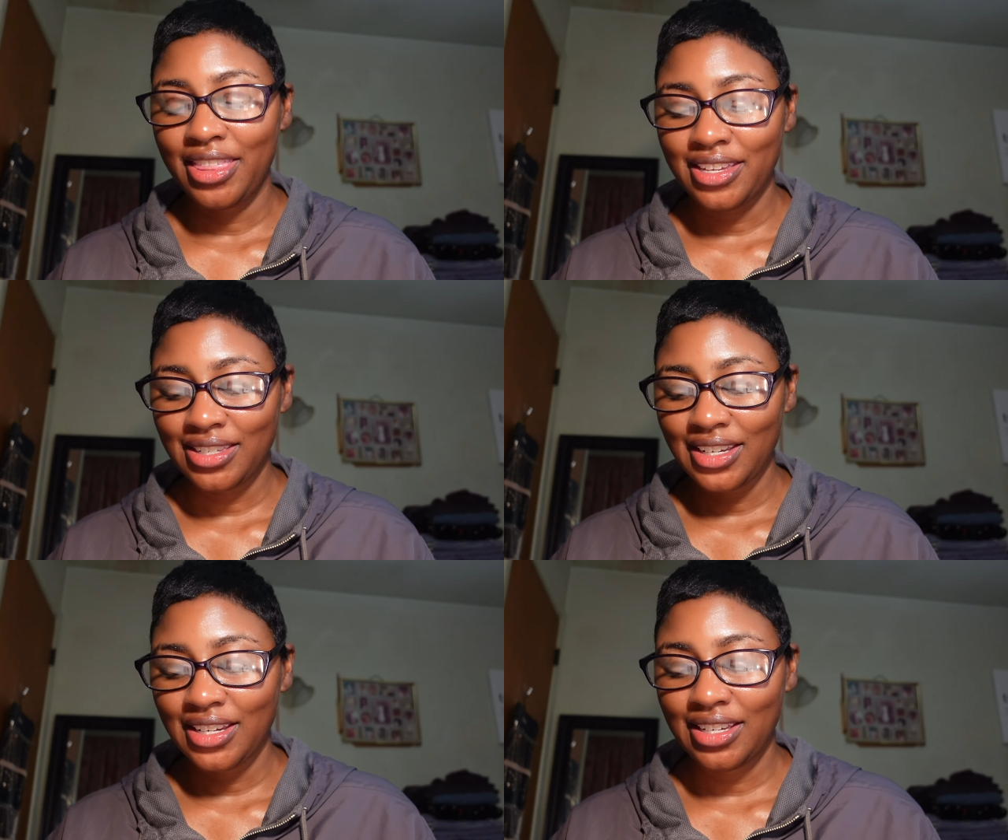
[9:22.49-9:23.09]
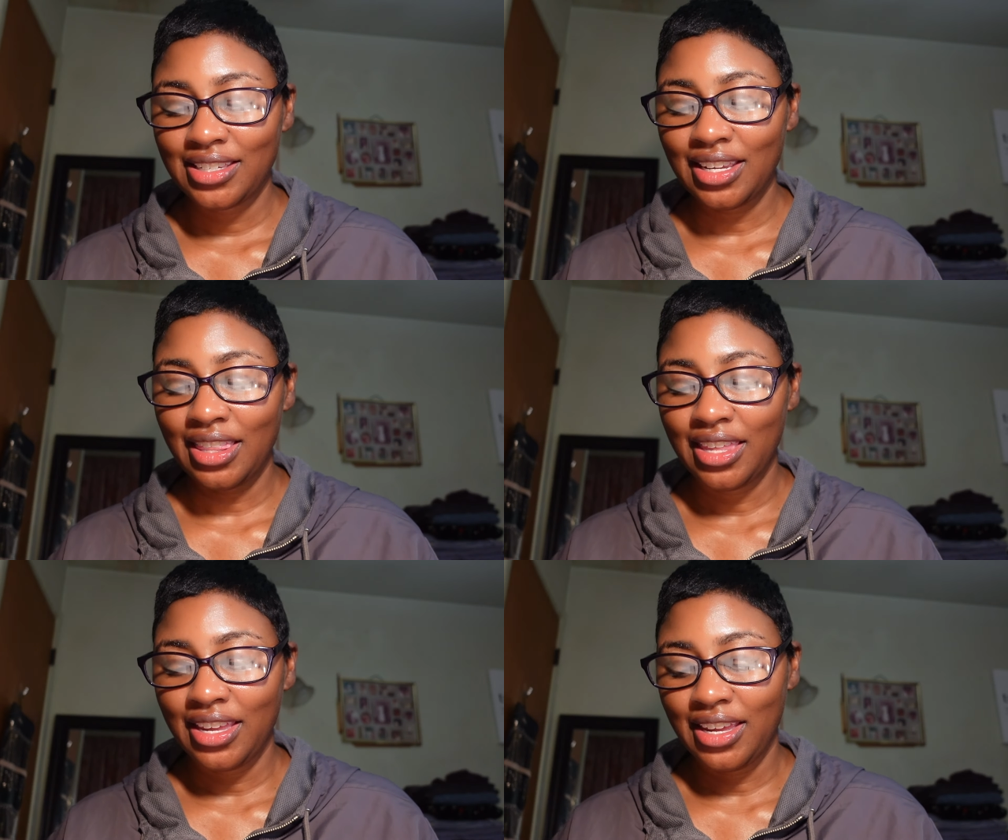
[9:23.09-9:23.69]
This is
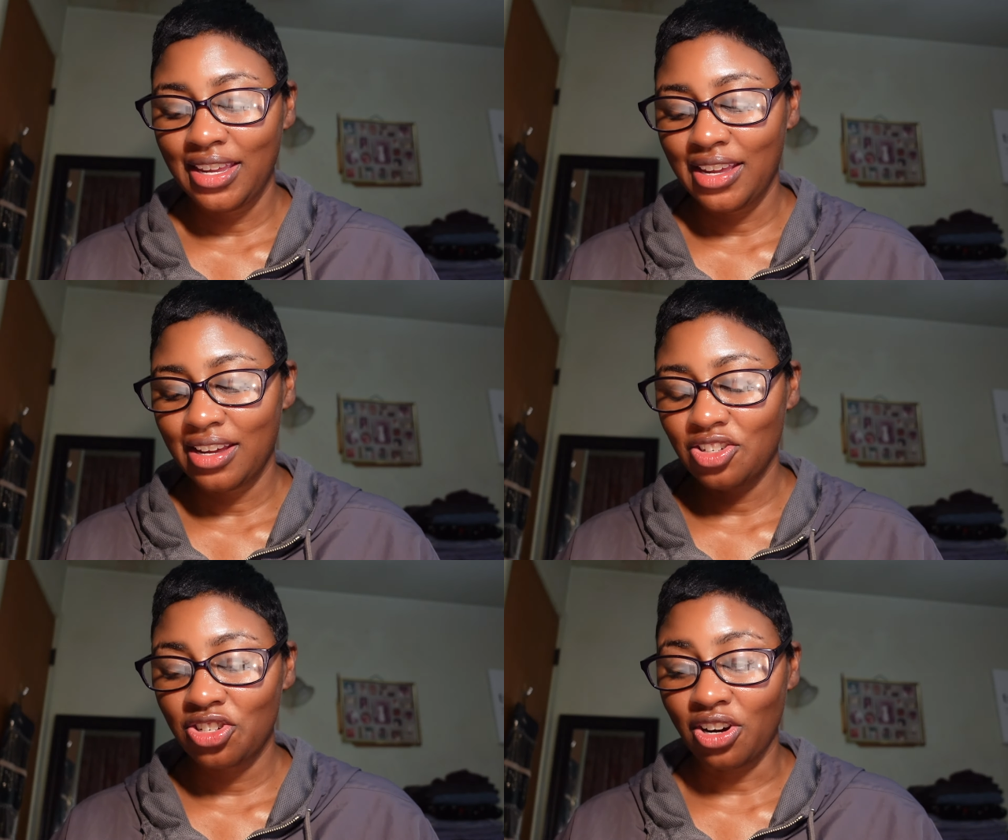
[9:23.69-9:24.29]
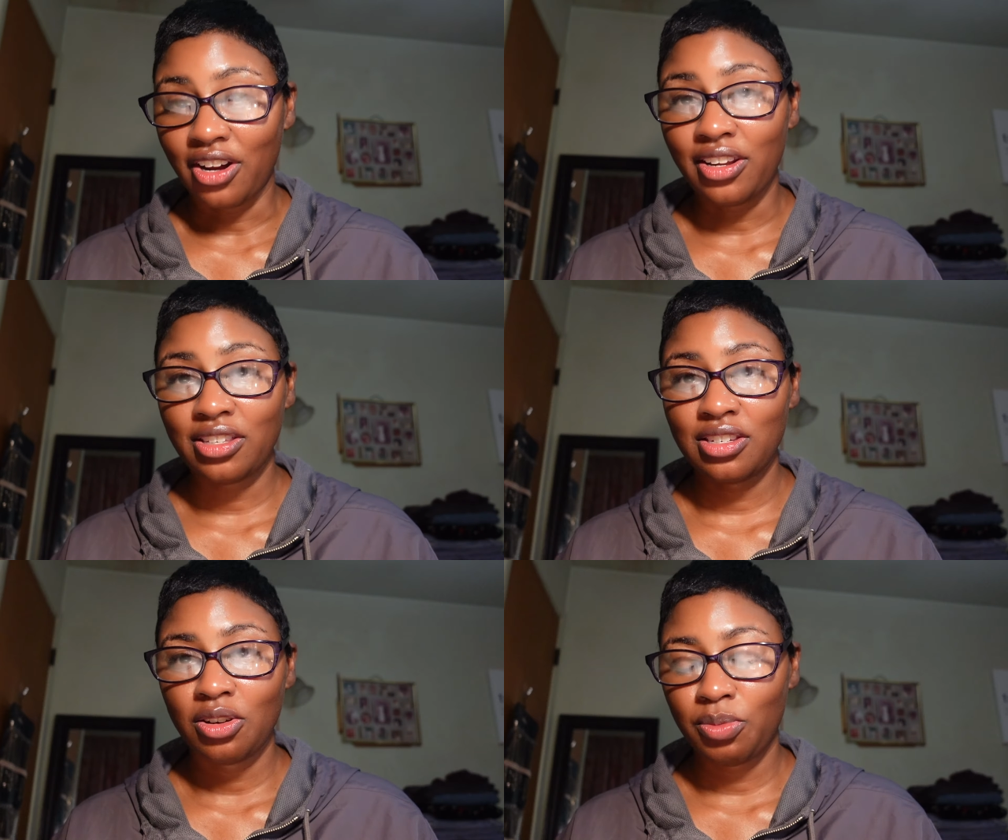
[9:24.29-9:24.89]
the Charlotte
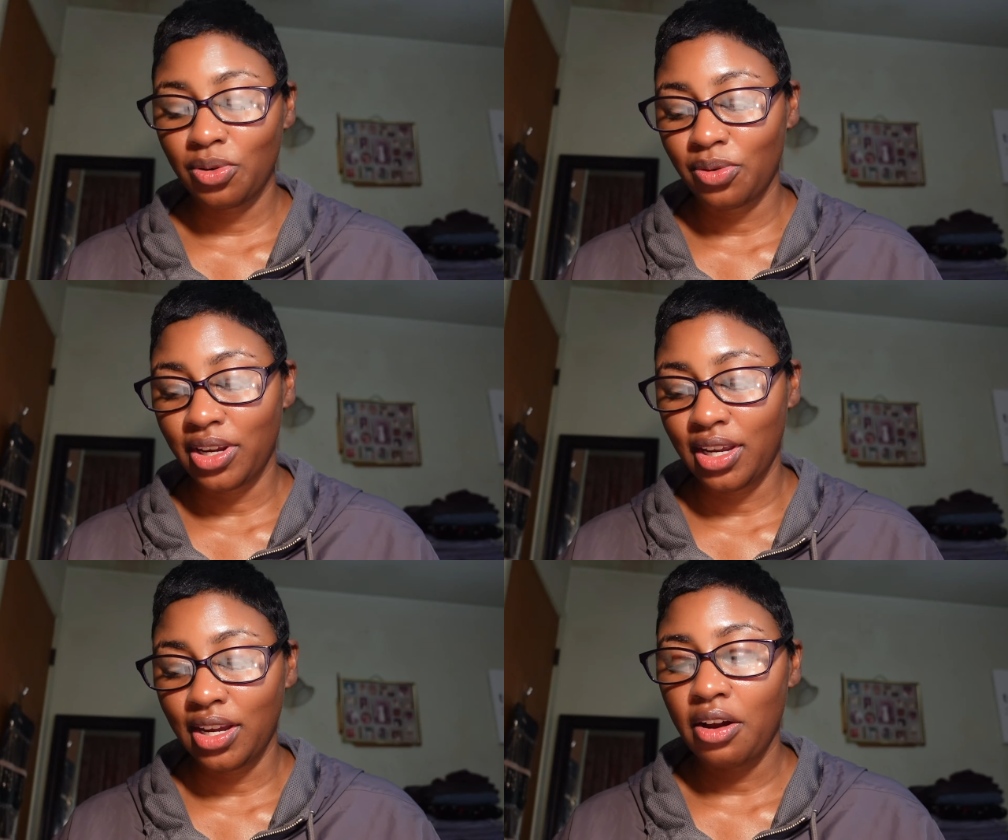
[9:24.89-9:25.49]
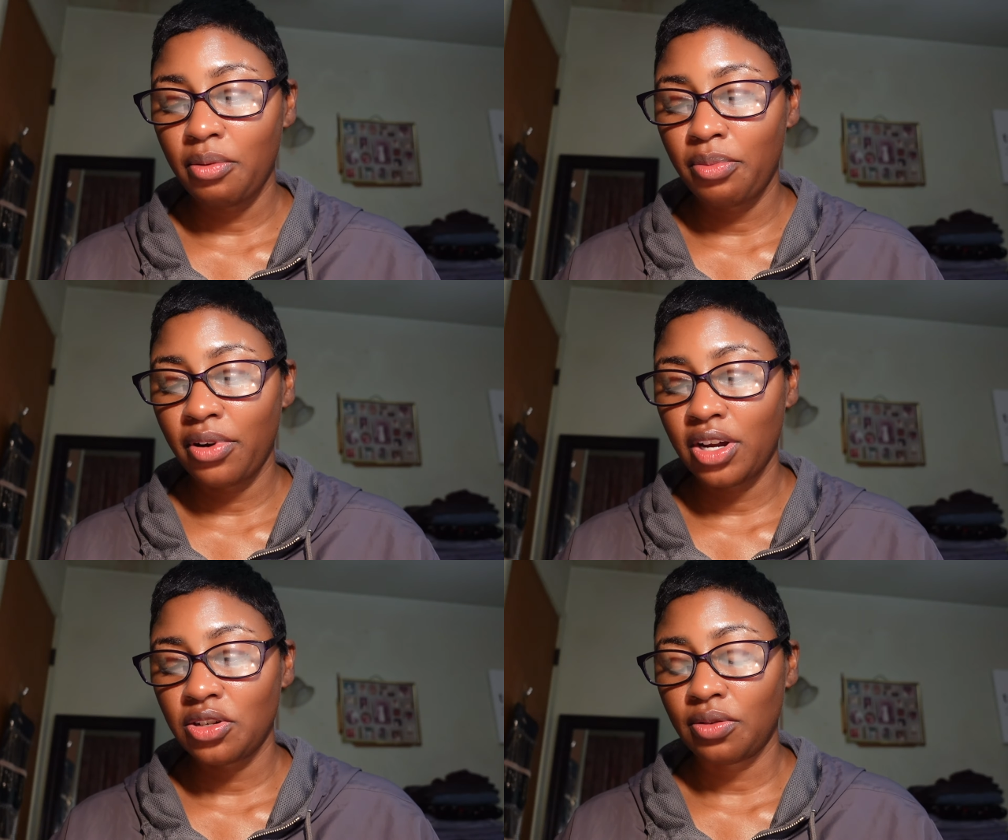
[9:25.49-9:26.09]
Tilbury
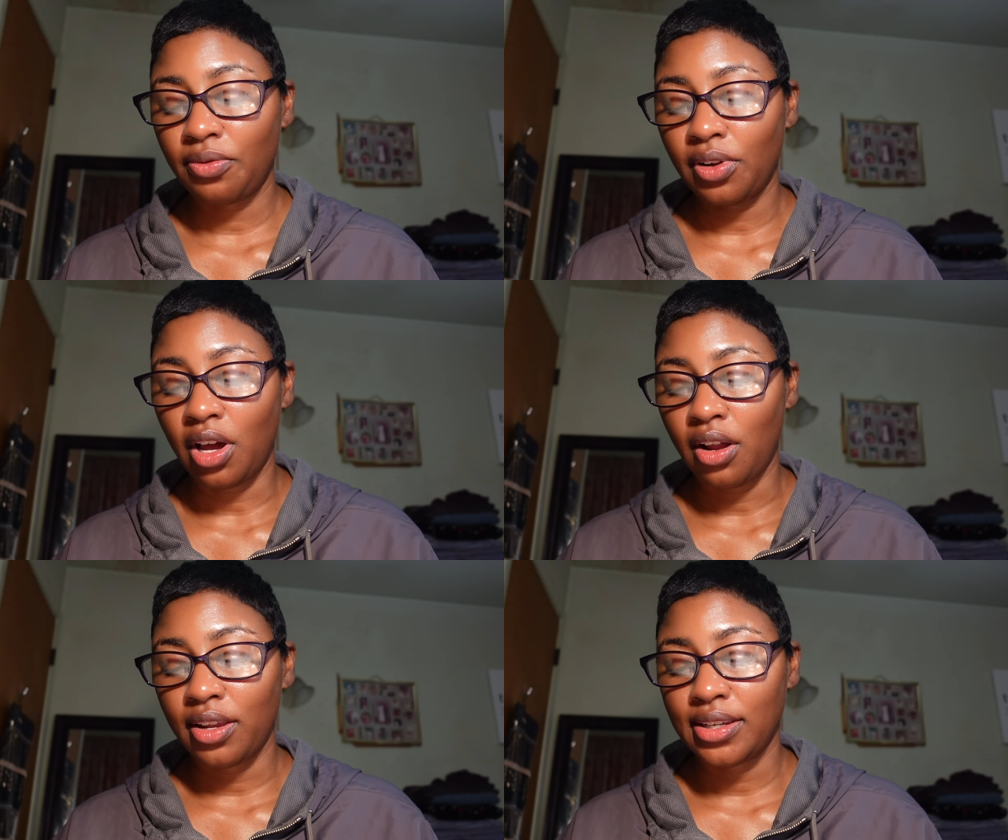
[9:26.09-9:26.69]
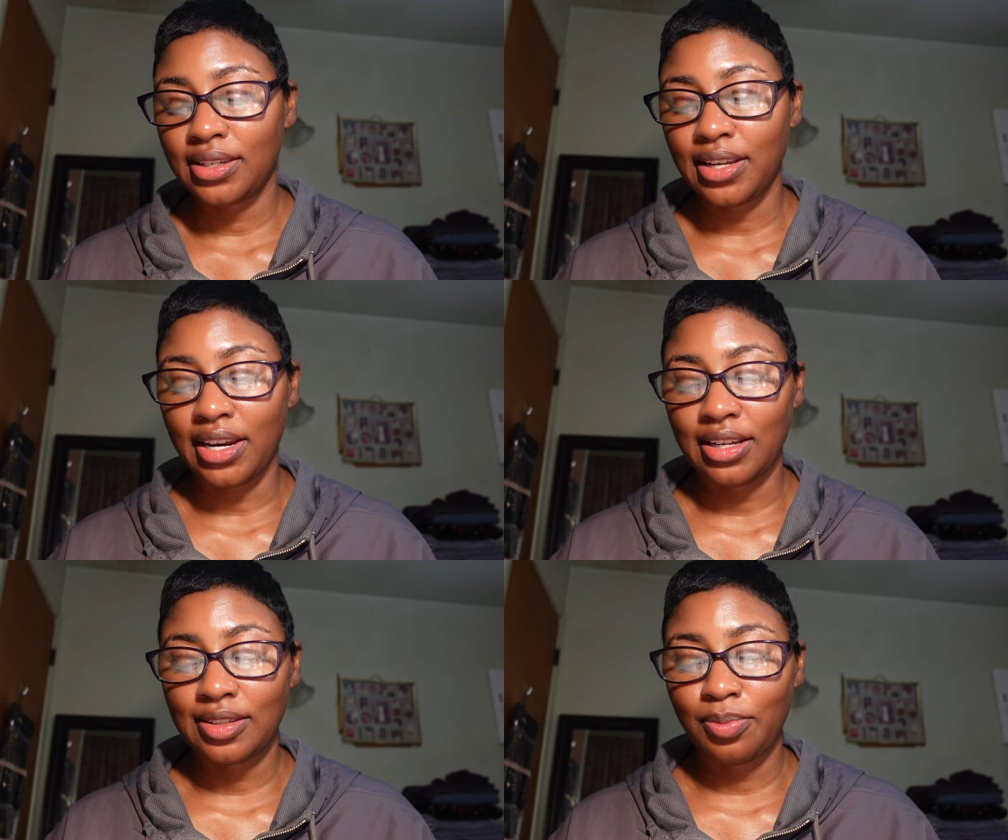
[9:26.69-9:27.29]
Airbrush Flawless
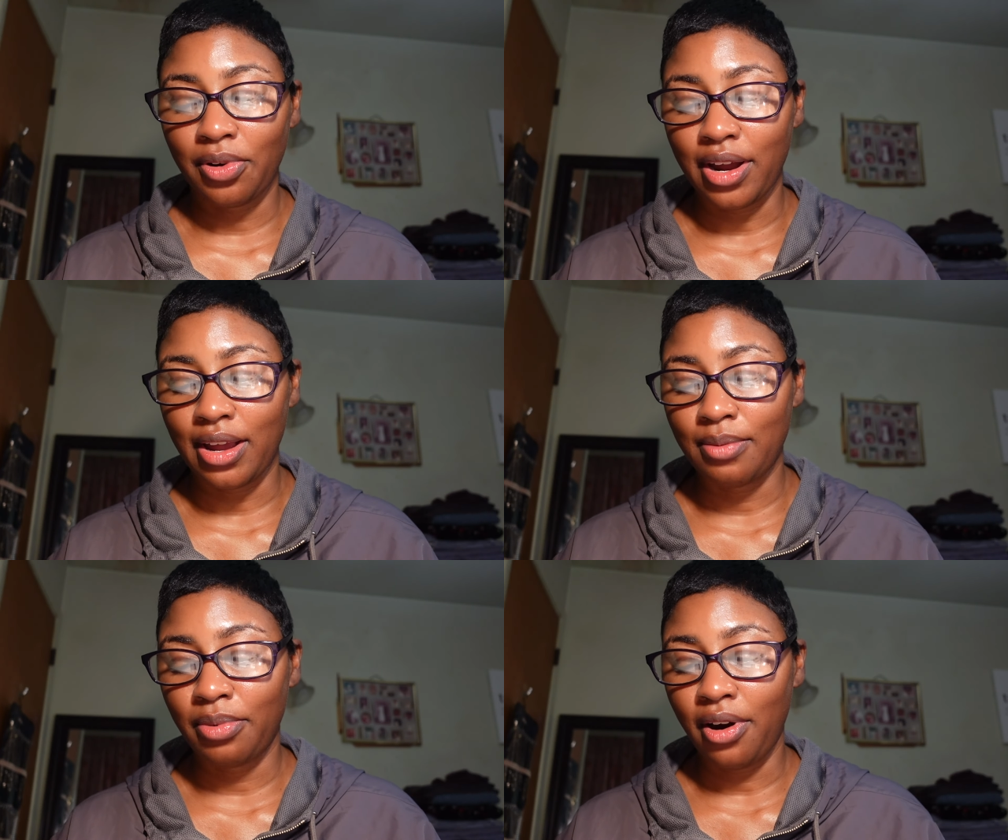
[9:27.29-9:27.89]
Setting Spray,